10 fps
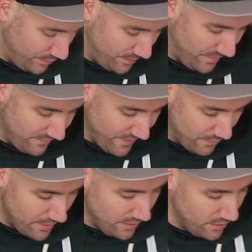be
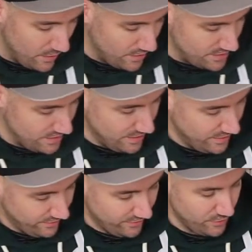very hot,
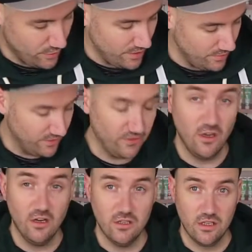so try not to
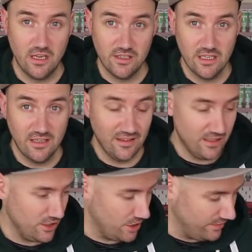touch that until it's had a
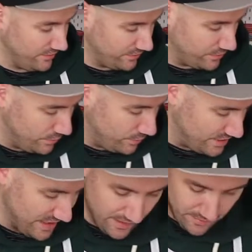chance to cool
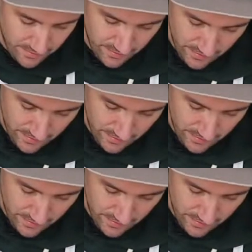down.